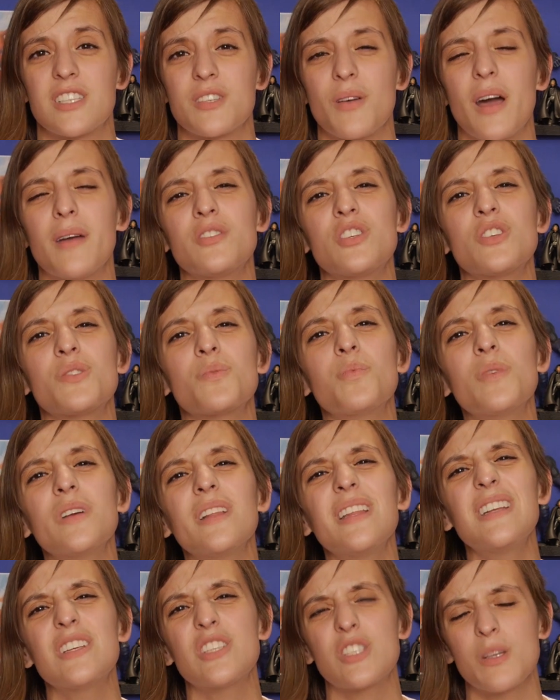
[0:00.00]
So I was just
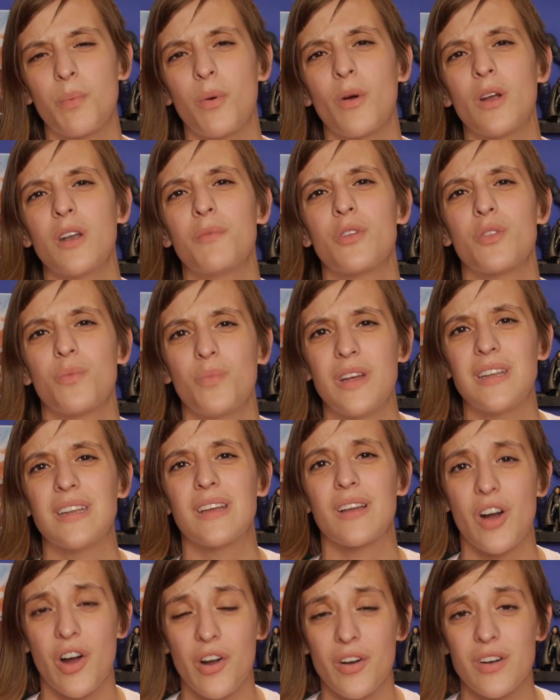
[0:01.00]
really disappointed with Wynn
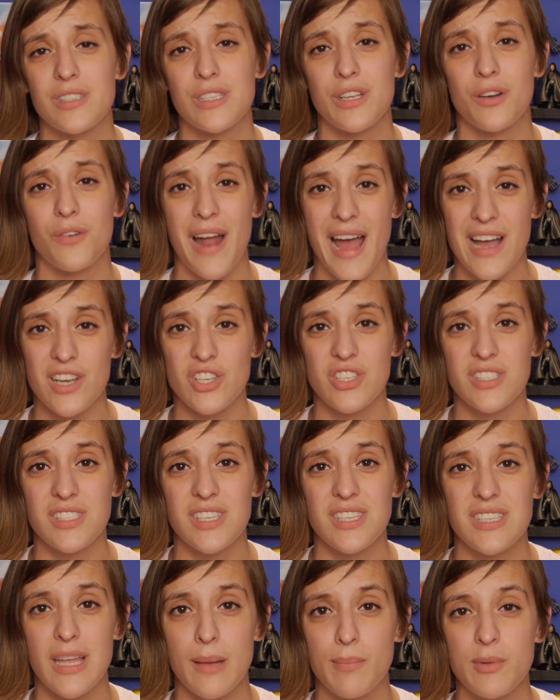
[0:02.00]
and Kara's interactions
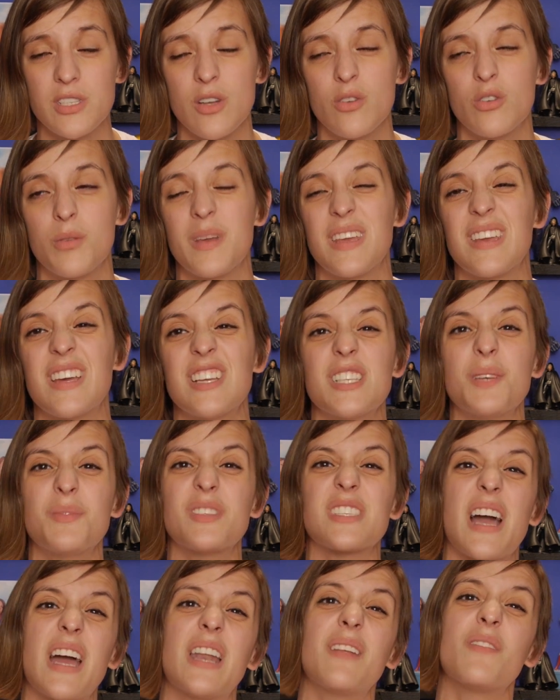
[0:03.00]
this episode, and because that was
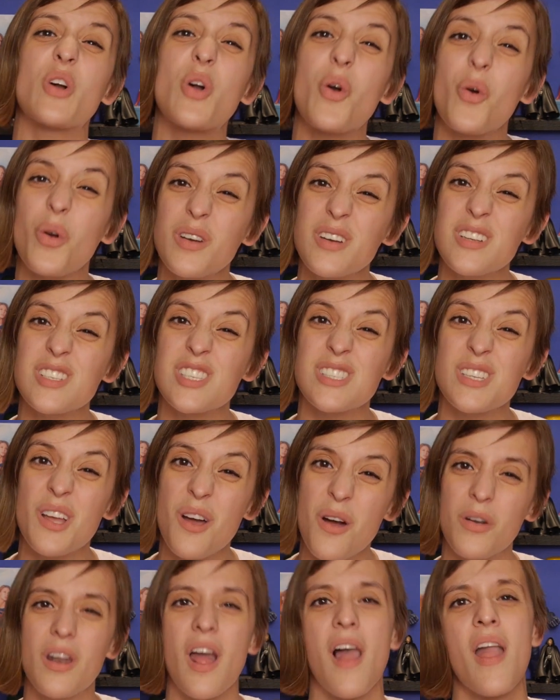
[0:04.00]
kind of a
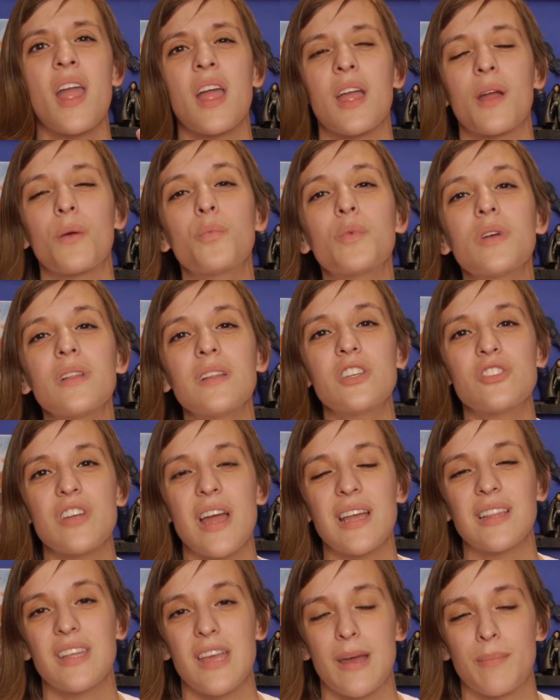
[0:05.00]
cornerstone, it really
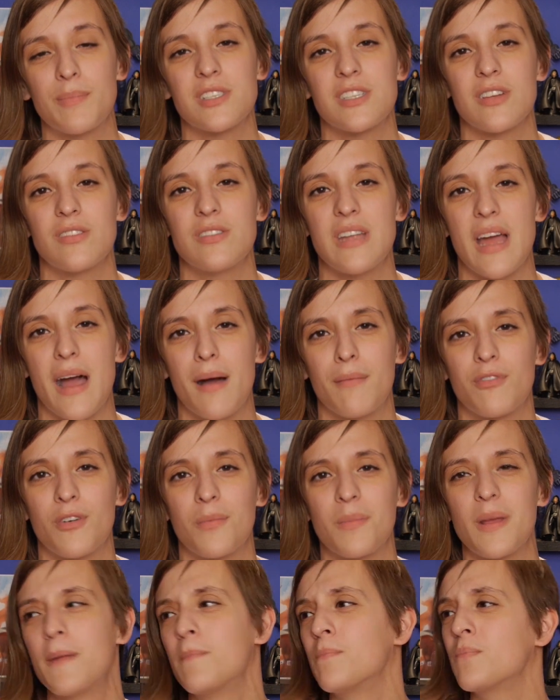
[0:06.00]
dragged the episode down for
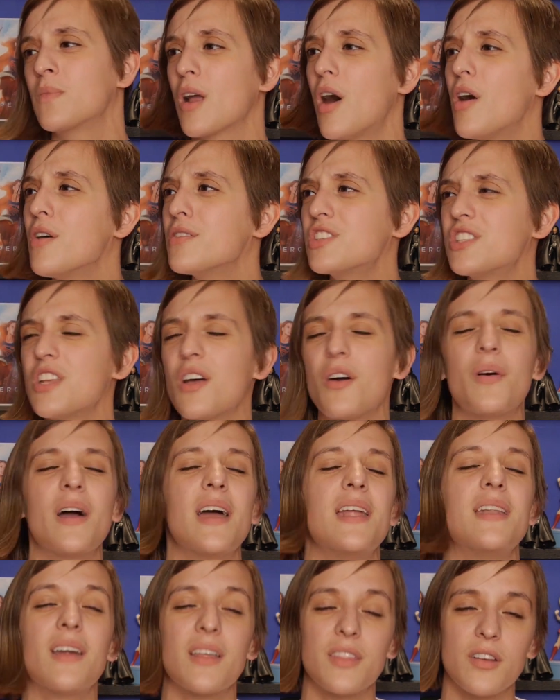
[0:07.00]
me. Also,
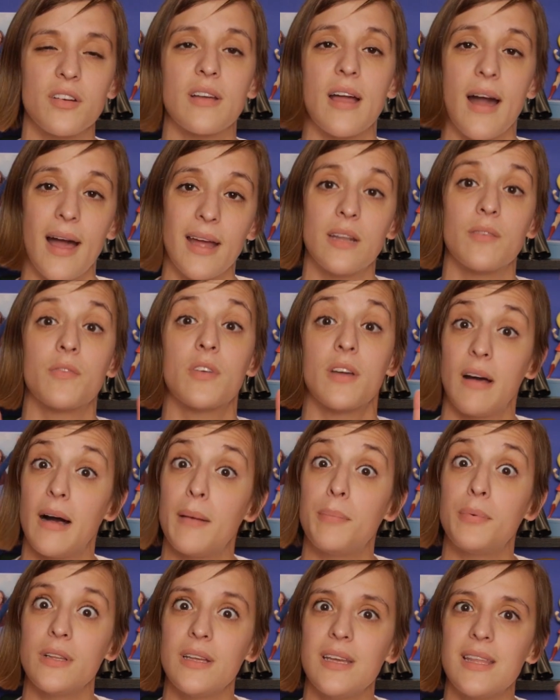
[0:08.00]
another kind of
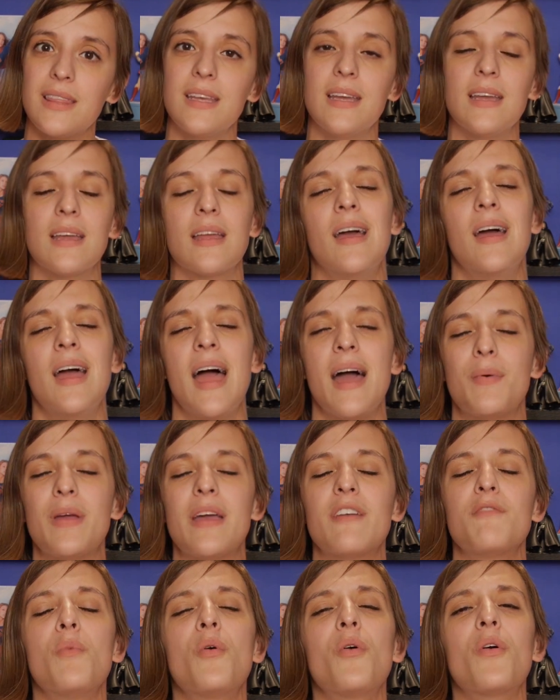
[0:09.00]
coupley thing, we
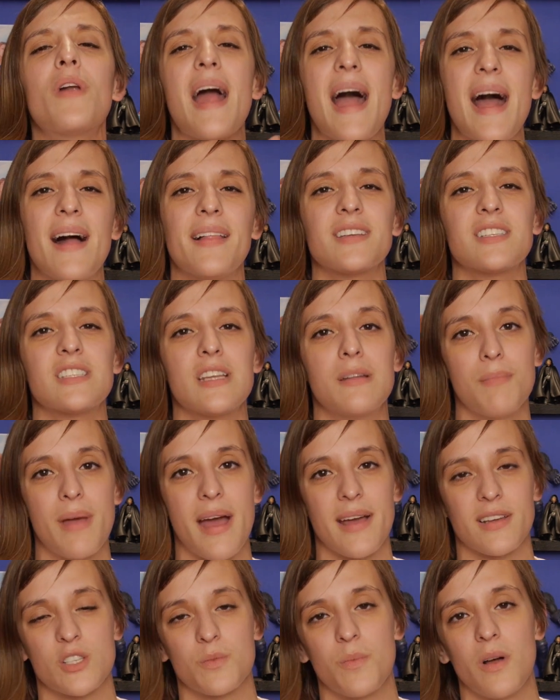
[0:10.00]
have more Alex and
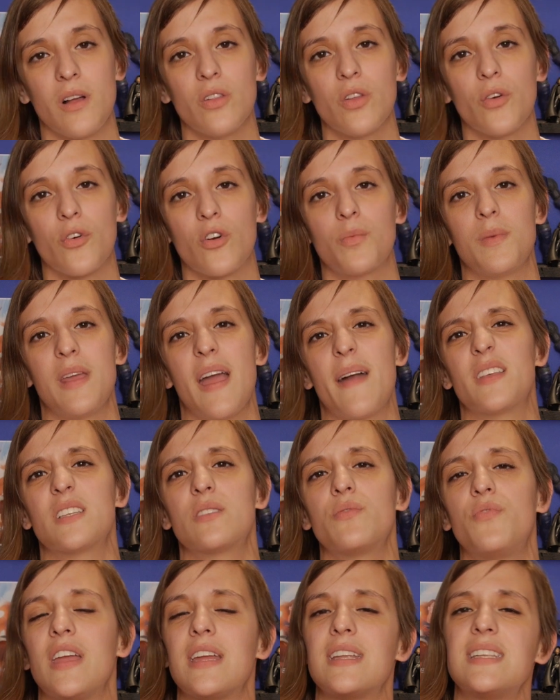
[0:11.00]
Maxwell Lord. We had
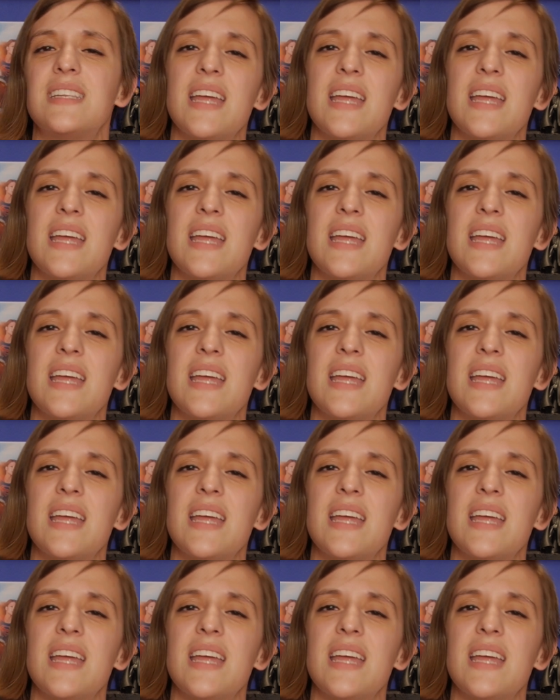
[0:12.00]
this fake